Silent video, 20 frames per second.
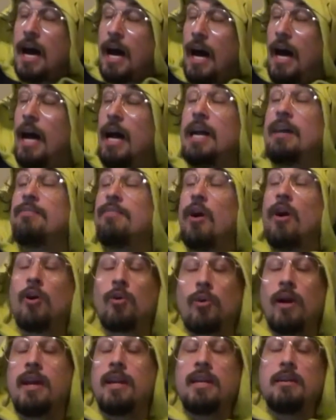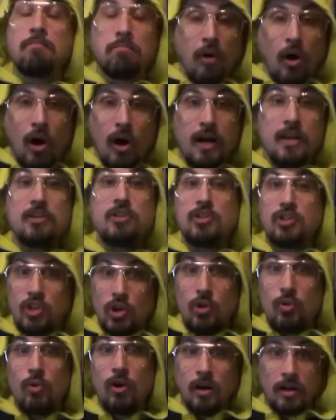I've already bought
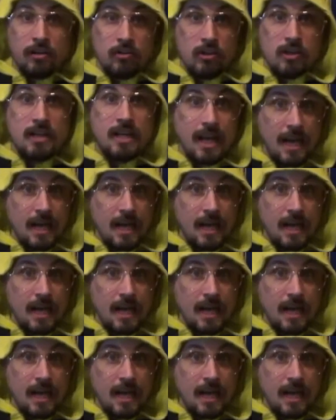200